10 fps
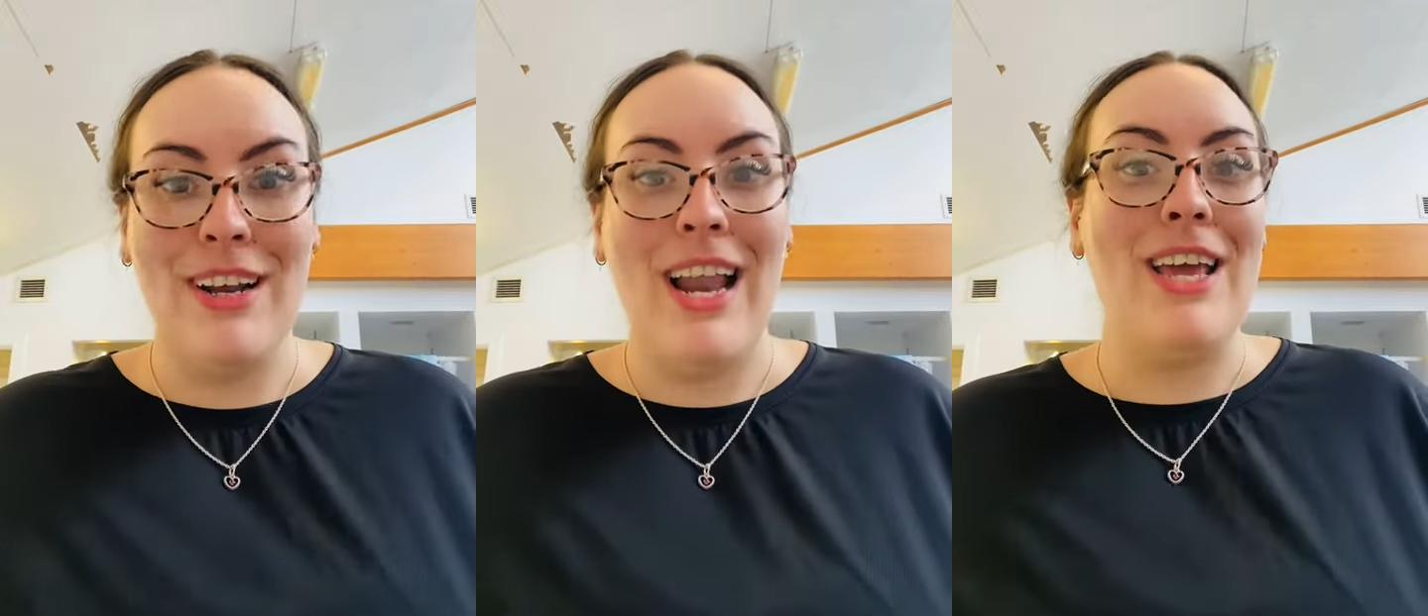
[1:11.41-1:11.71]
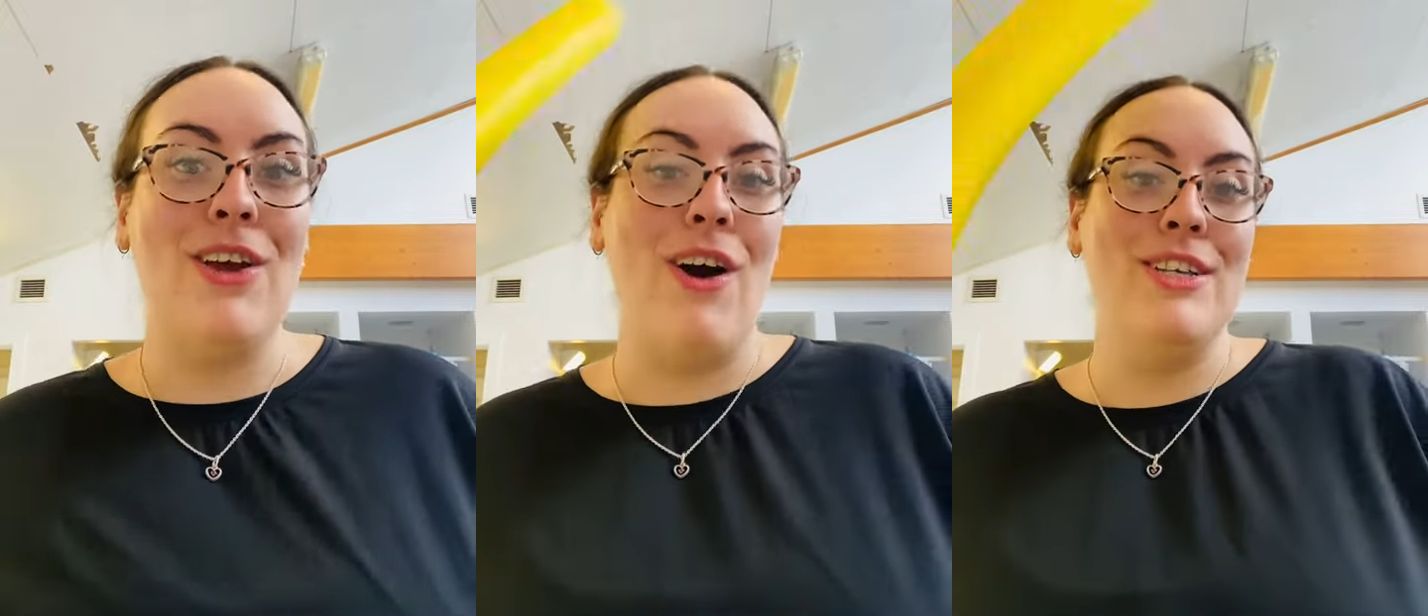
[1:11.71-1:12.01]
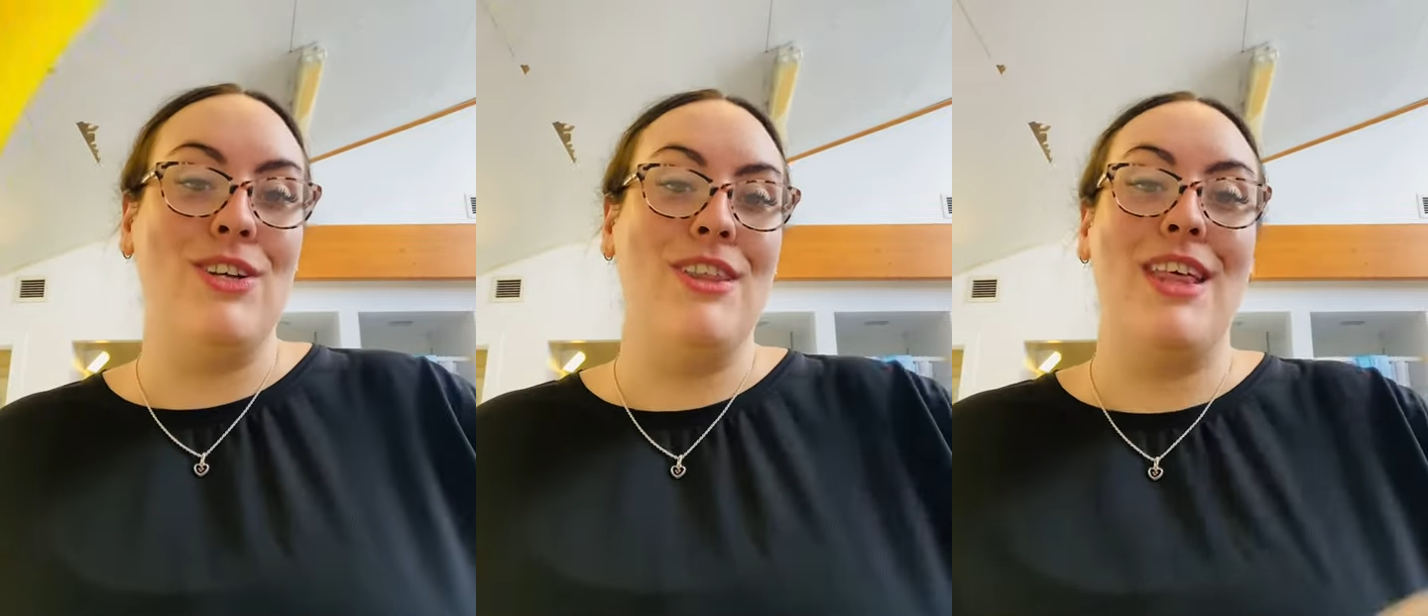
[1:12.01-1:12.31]
of let you guys
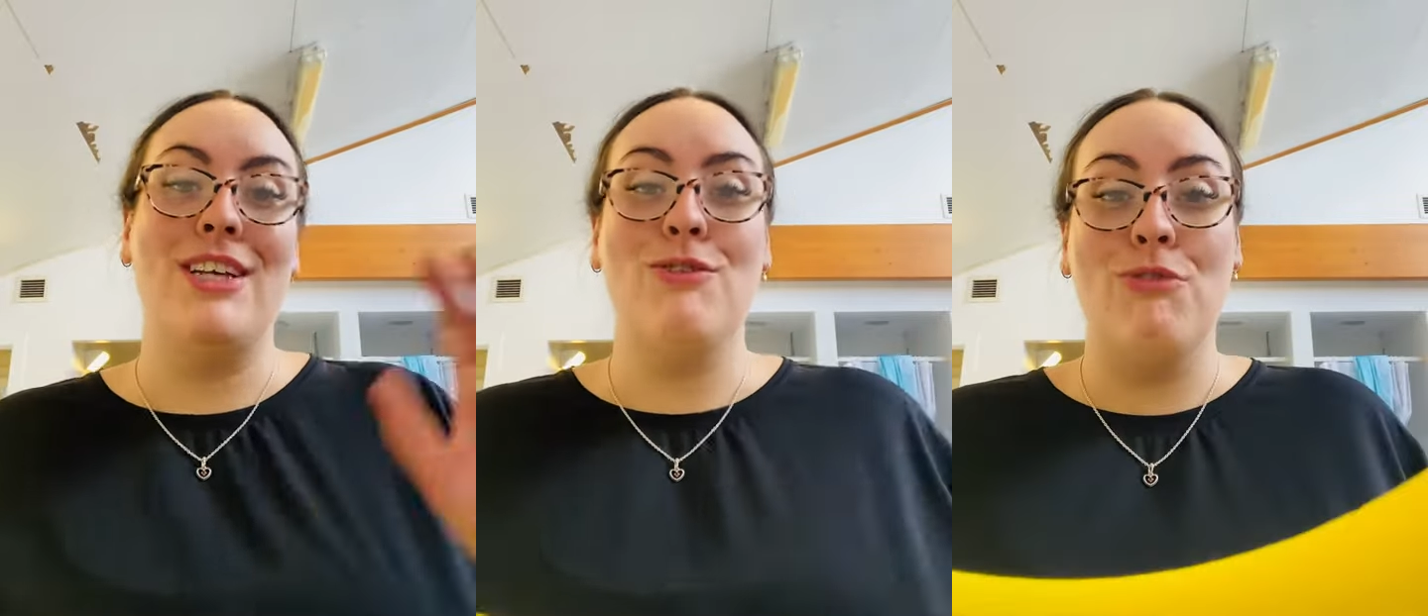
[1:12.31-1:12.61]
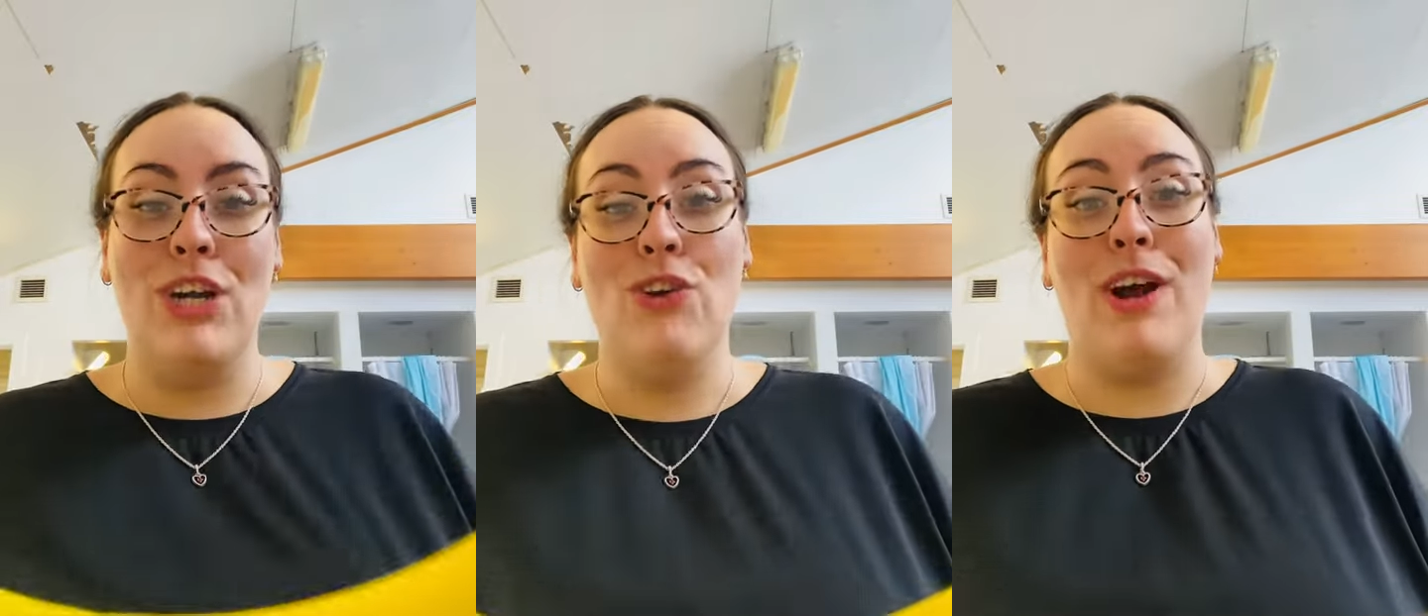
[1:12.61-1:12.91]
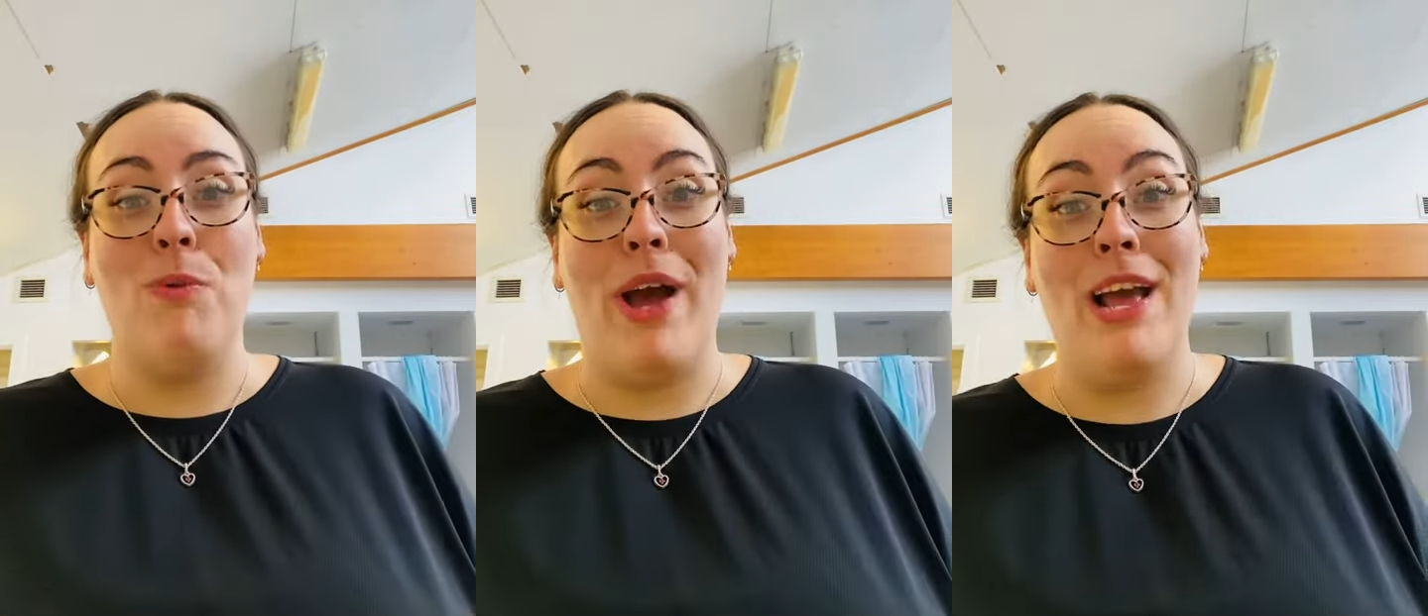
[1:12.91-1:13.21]
know that that's a really
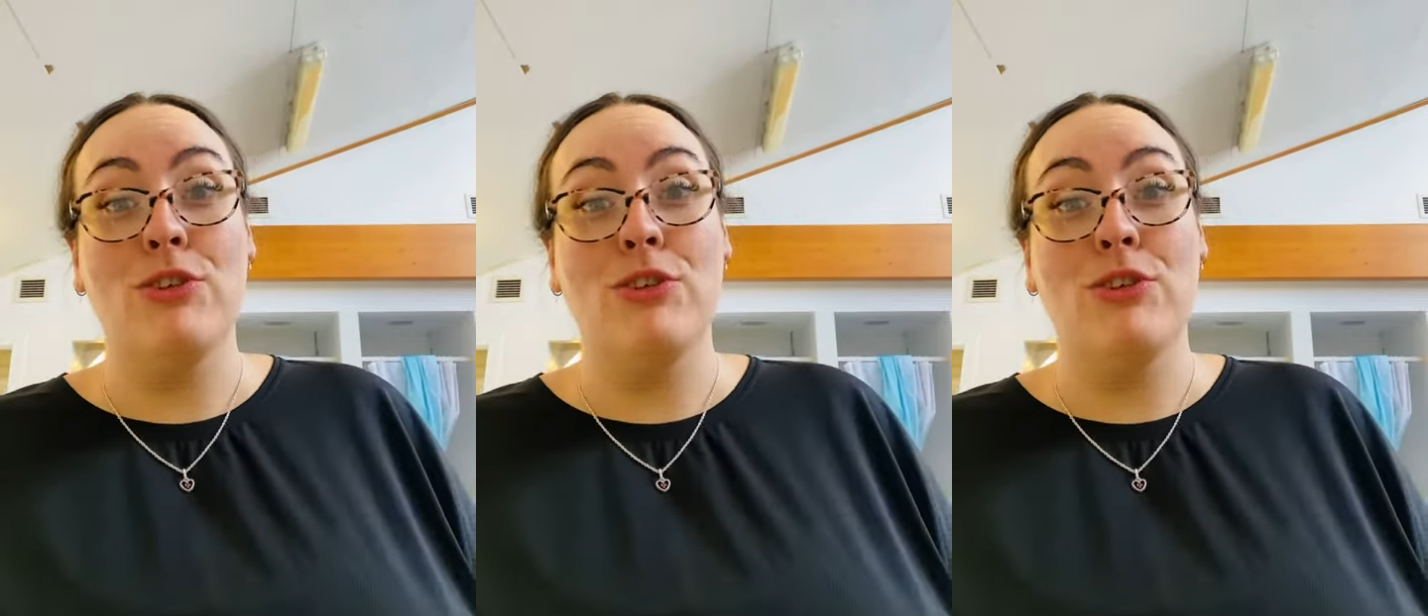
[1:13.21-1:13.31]
great way of